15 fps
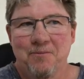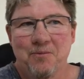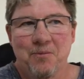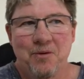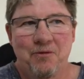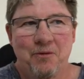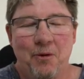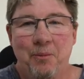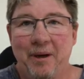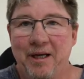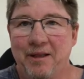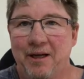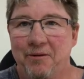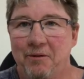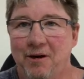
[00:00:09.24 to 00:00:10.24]
We've all
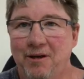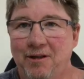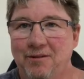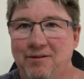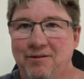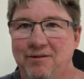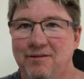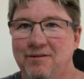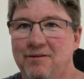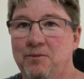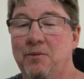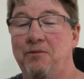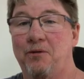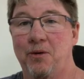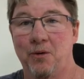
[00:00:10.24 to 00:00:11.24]
been there, right?
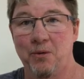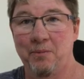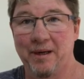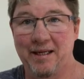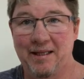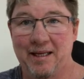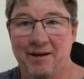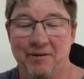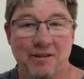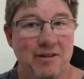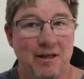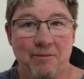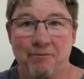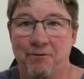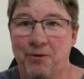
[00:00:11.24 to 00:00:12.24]
We've all been there in
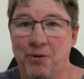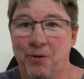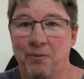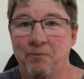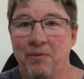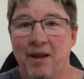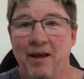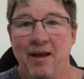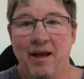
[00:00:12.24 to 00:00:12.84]
some form,